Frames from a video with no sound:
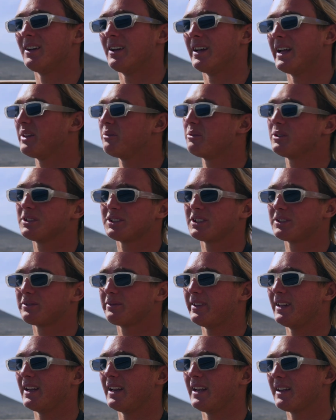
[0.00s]
it was just
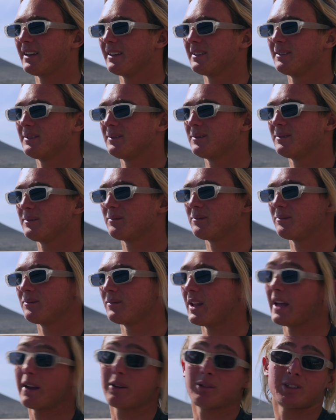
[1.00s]
feeling,
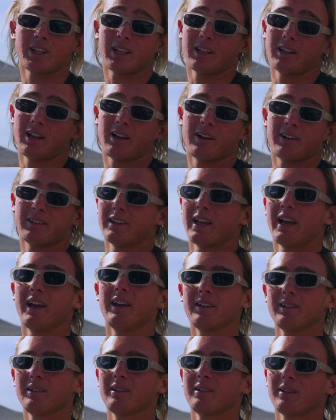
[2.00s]
like you said, another
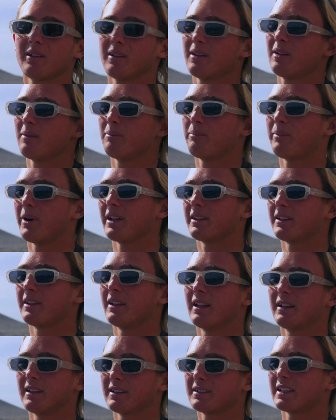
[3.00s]
day, but
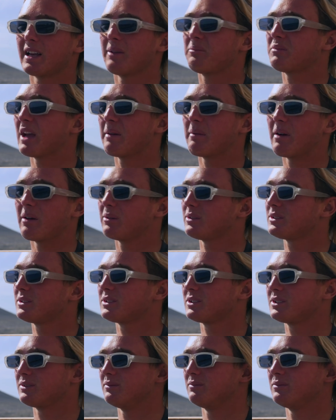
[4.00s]
at the same time I
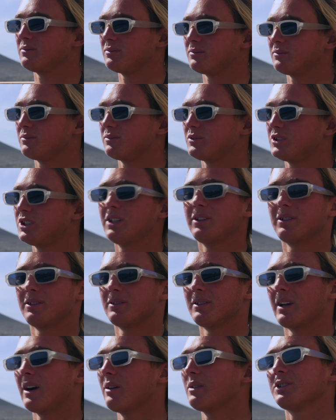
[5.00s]
was chilled.
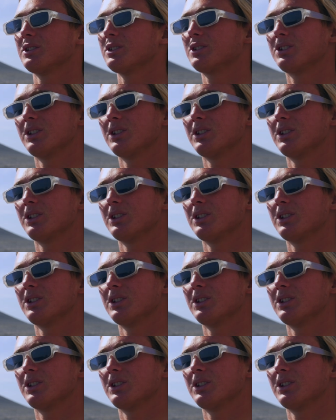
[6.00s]
I was just